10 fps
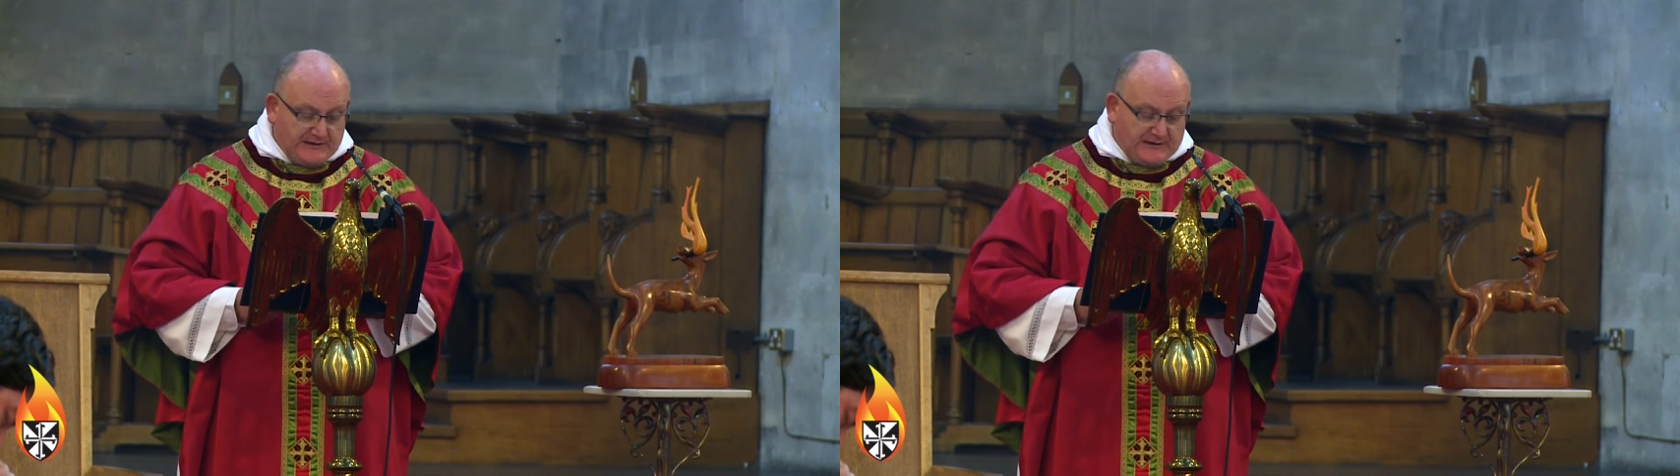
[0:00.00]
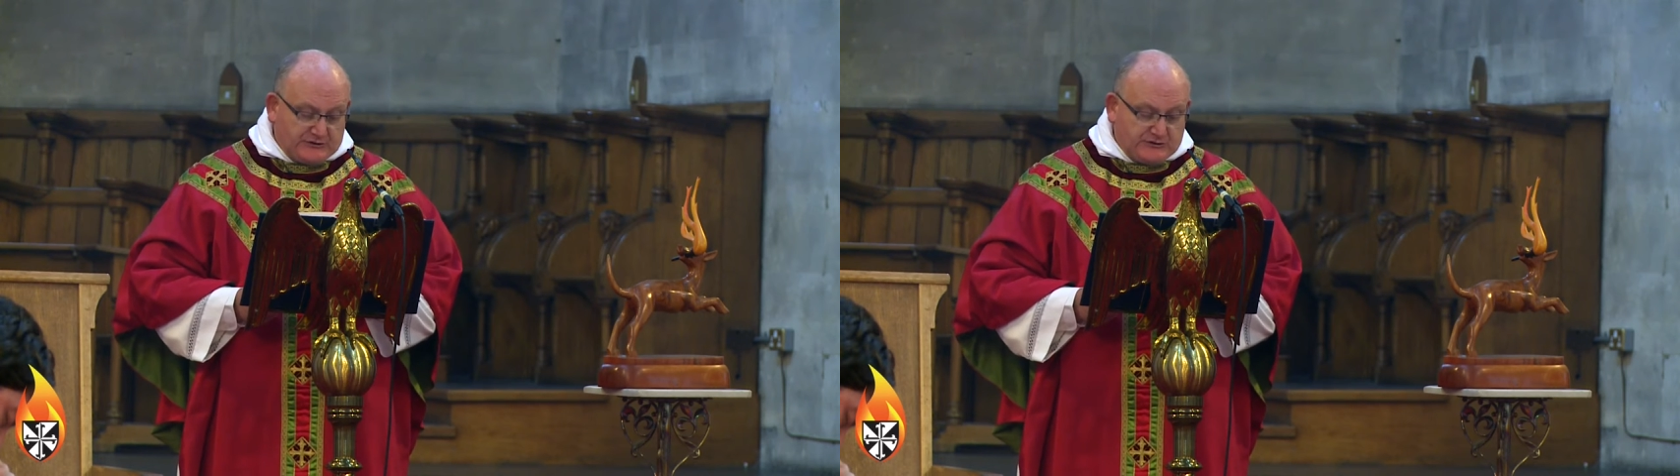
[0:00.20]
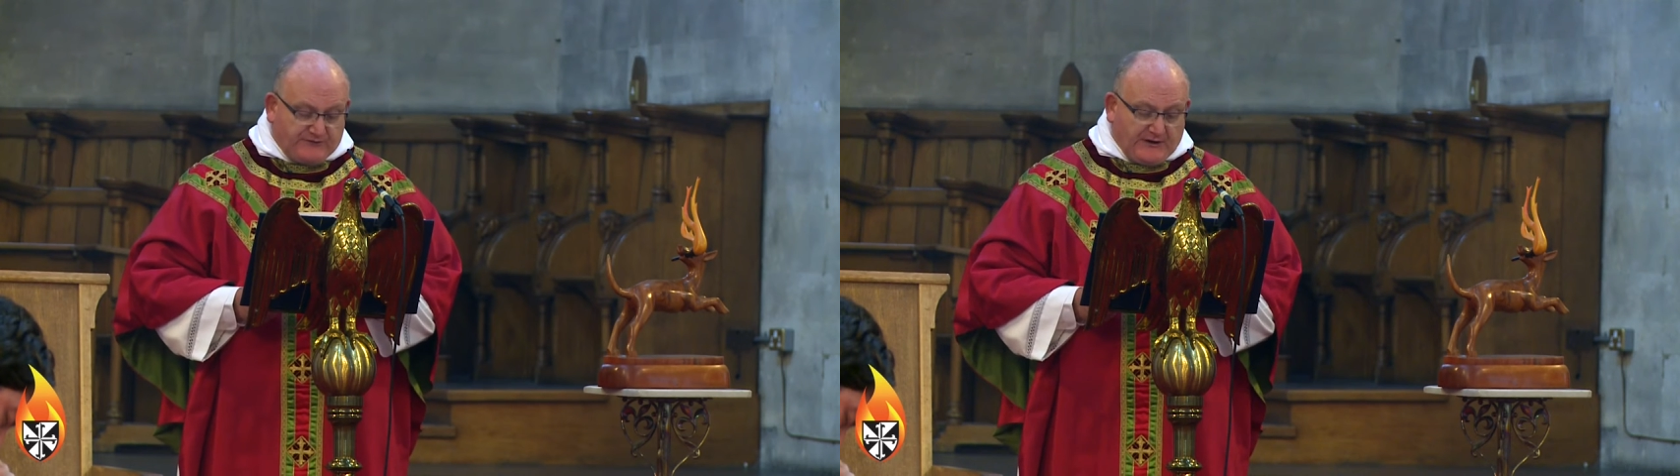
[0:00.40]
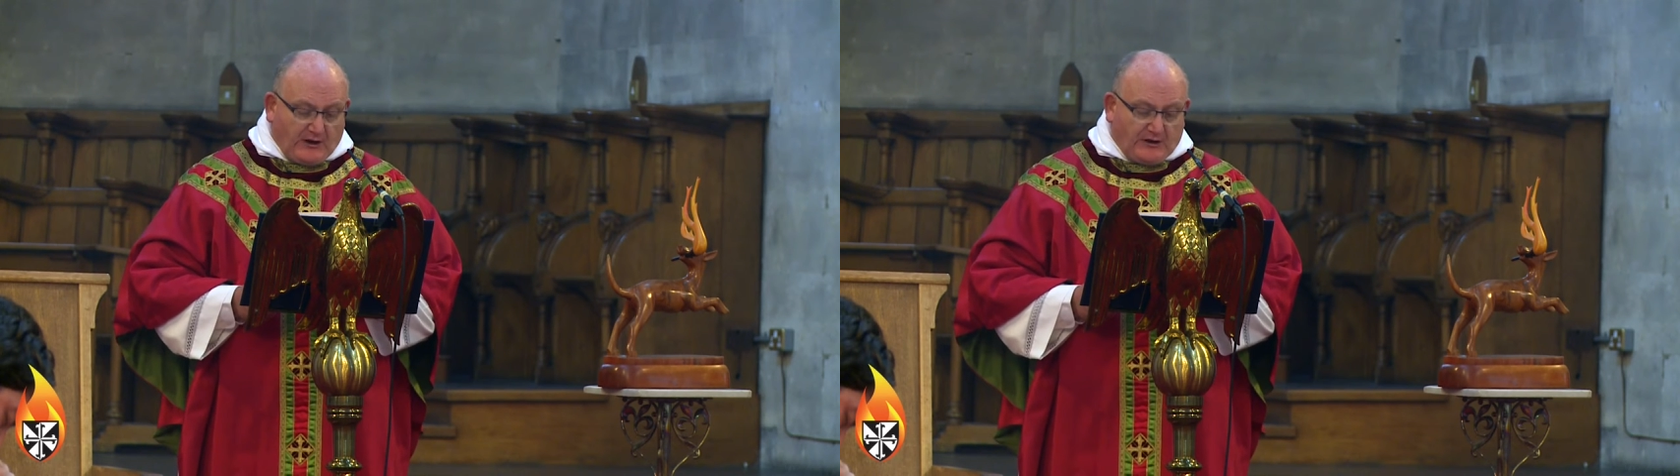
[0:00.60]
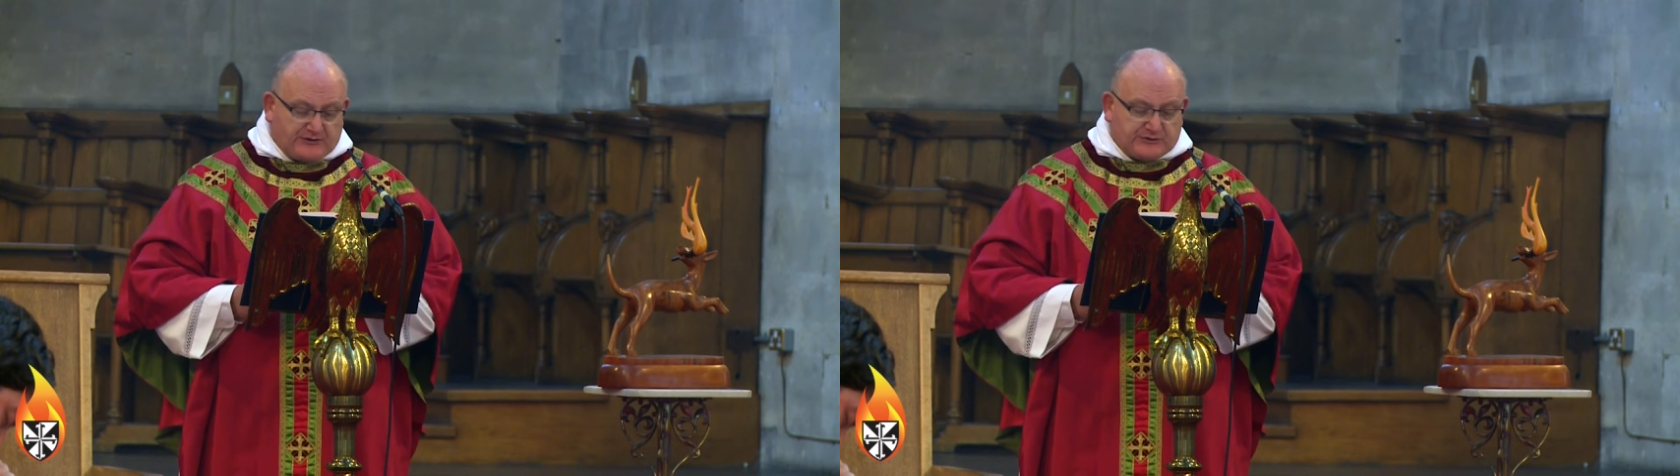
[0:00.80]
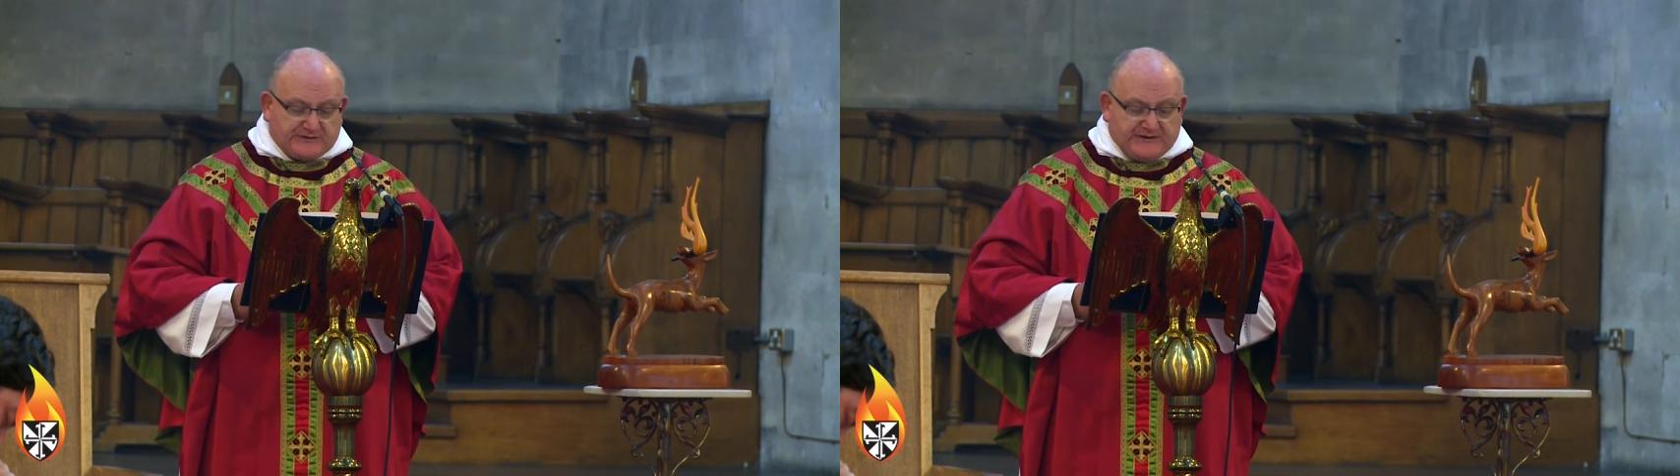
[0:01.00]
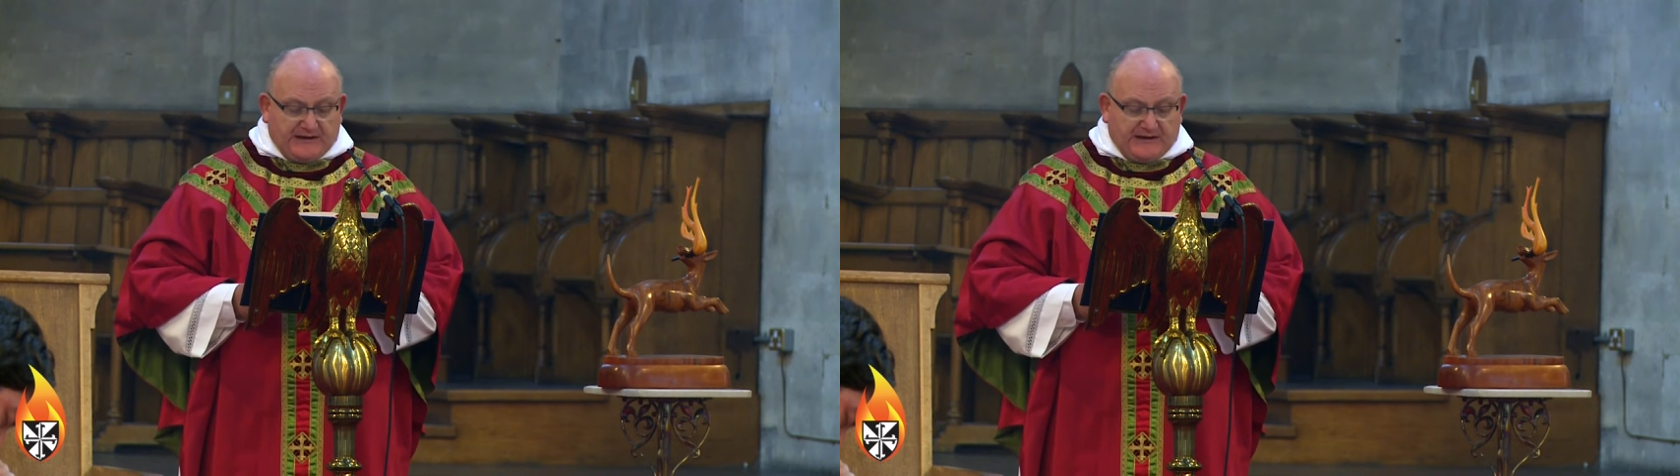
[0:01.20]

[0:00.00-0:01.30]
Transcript: and to fill others with the